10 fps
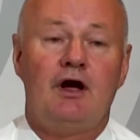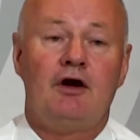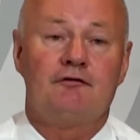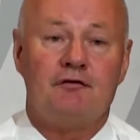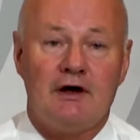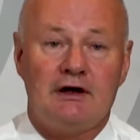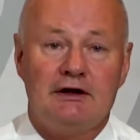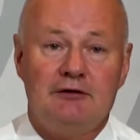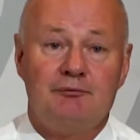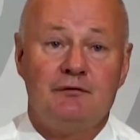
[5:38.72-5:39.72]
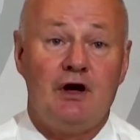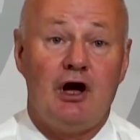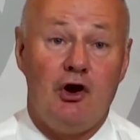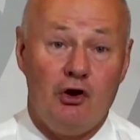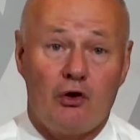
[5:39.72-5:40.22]
Finally,
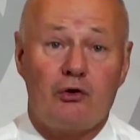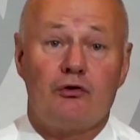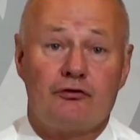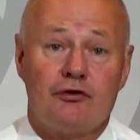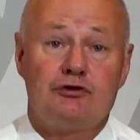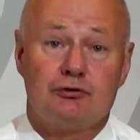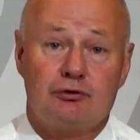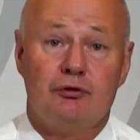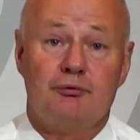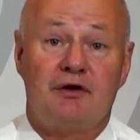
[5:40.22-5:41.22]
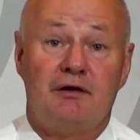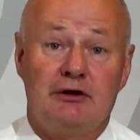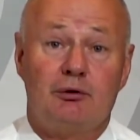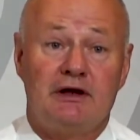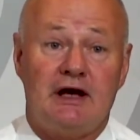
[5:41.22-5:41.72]
not all social groups are
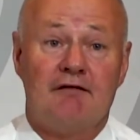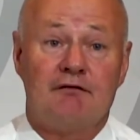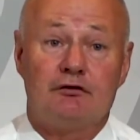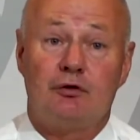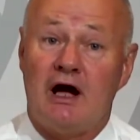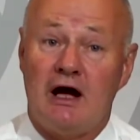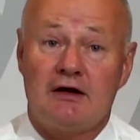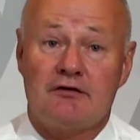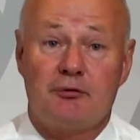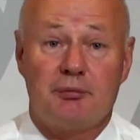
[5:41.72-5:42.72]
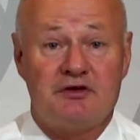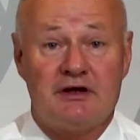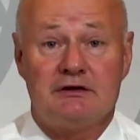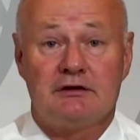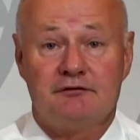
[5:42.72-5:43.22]
equally able to harness the
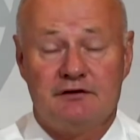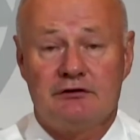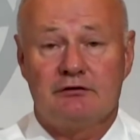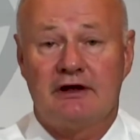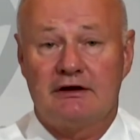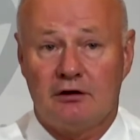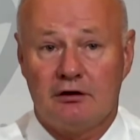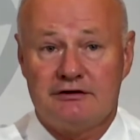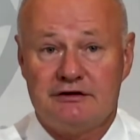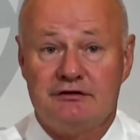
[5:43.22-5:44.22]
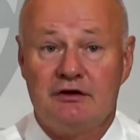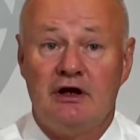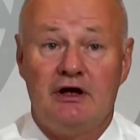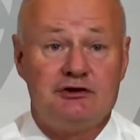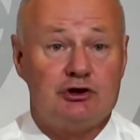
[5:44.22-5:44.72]
potential of digital technologies
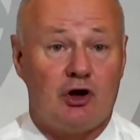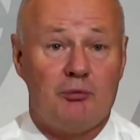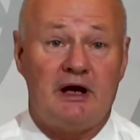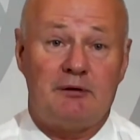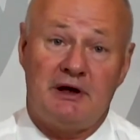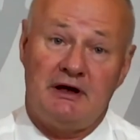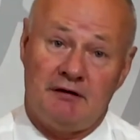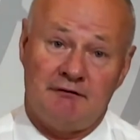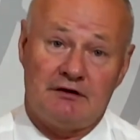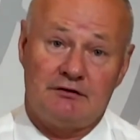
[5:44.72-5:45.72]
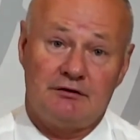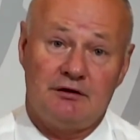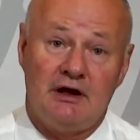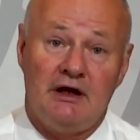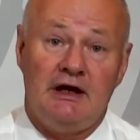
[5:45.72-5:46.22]
to combat pandemics.
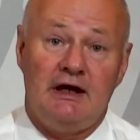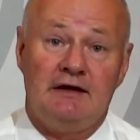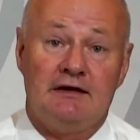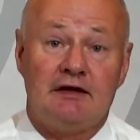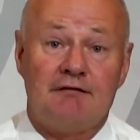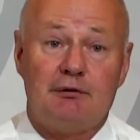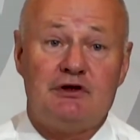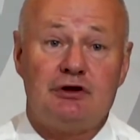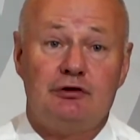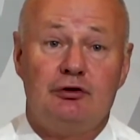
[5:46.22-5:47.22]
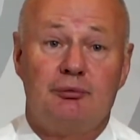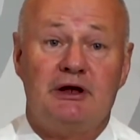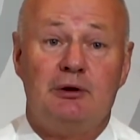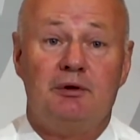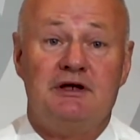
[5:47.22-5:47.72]
In the WHO
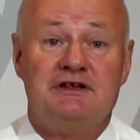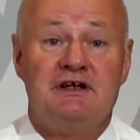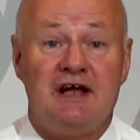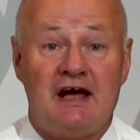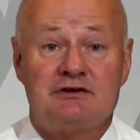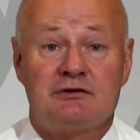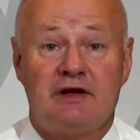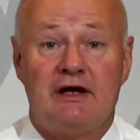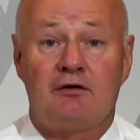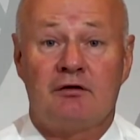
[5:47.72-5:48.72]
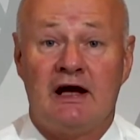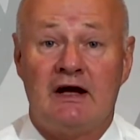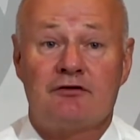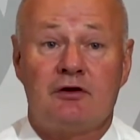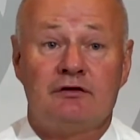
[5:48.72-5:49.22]
European region, national data on
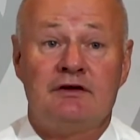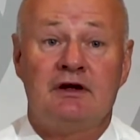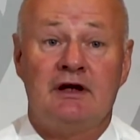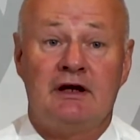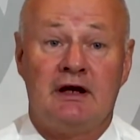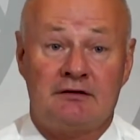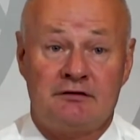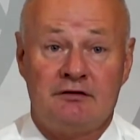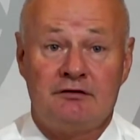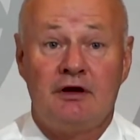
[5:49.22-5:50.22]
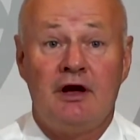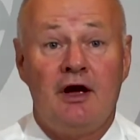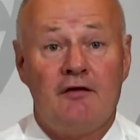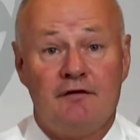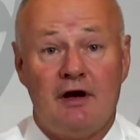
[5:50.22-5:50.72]
household internet access
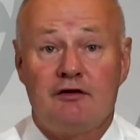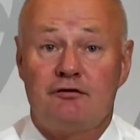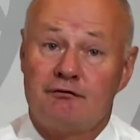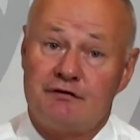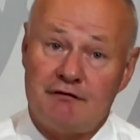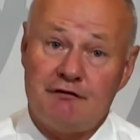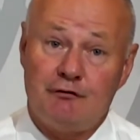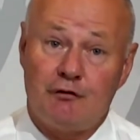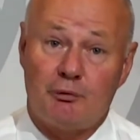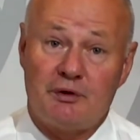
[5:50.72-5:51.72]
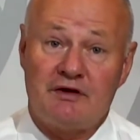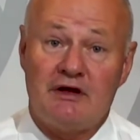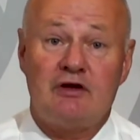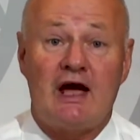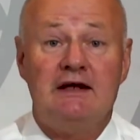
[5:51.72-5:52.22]
varies from 74%
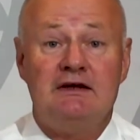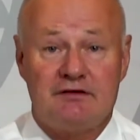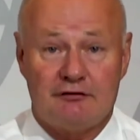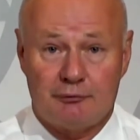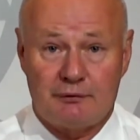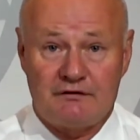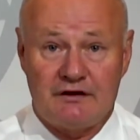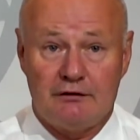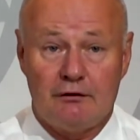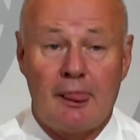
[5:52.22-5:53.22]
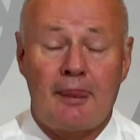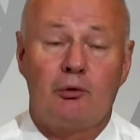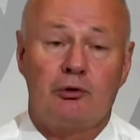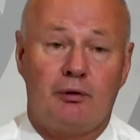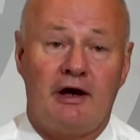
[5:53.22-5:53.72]
to 87%,
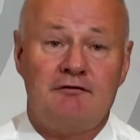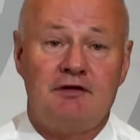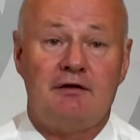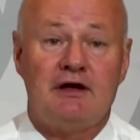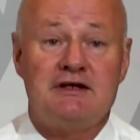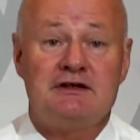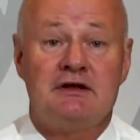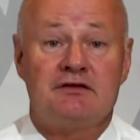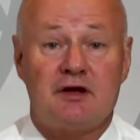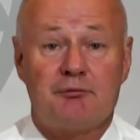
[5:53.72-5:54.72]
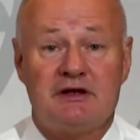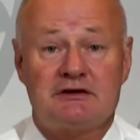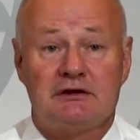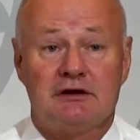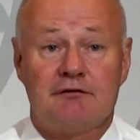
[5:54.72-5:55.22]
with greater variation at
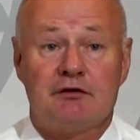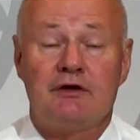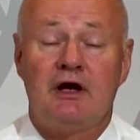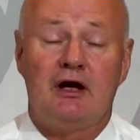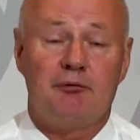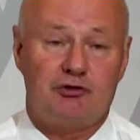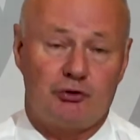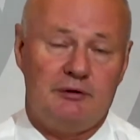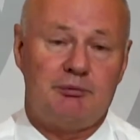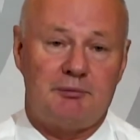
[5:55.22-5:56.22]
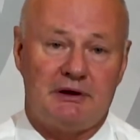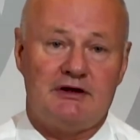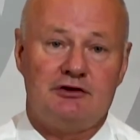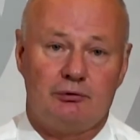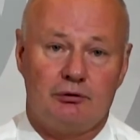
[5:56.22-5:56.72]
subnational levels and between
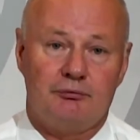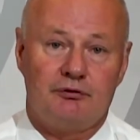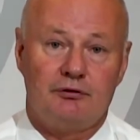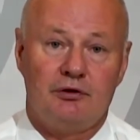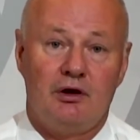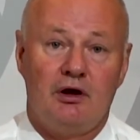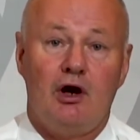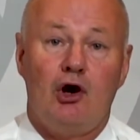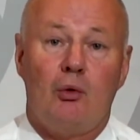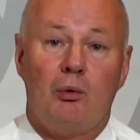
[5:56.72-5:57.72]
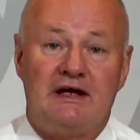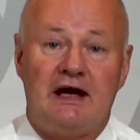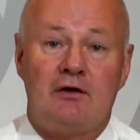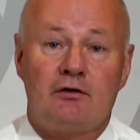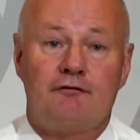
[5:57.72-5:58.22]
population groups. We
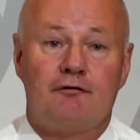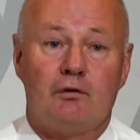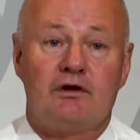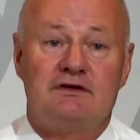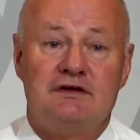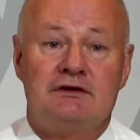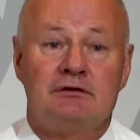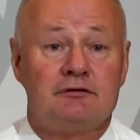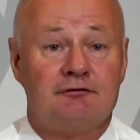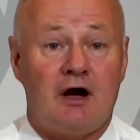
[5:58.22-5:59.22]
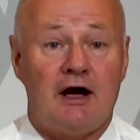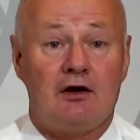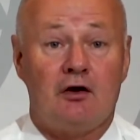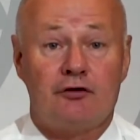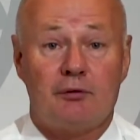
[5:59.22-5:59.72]
cannot afford a digital divide
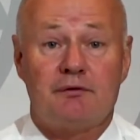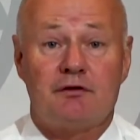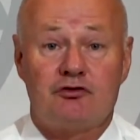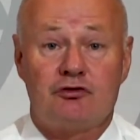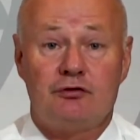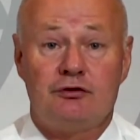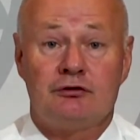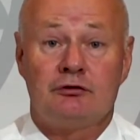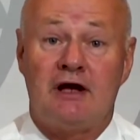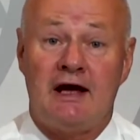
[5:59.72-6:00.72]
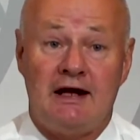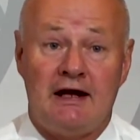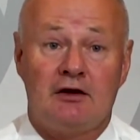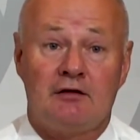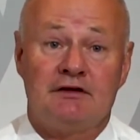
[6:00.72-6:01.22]
on top of the social and
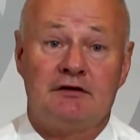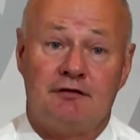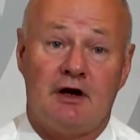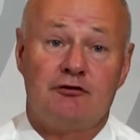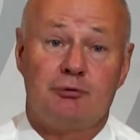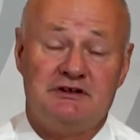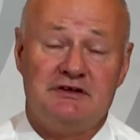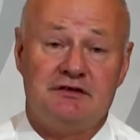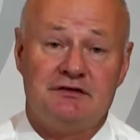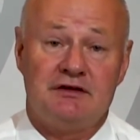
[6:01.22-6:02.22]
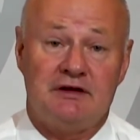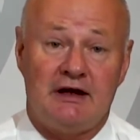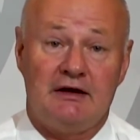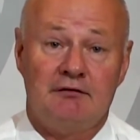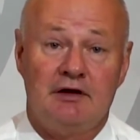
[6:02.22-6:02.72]
economic divides which exist today.
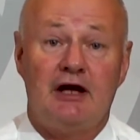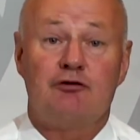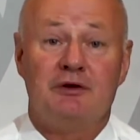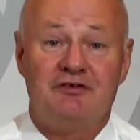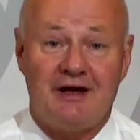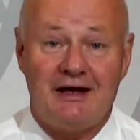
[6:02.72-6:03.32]
As we say in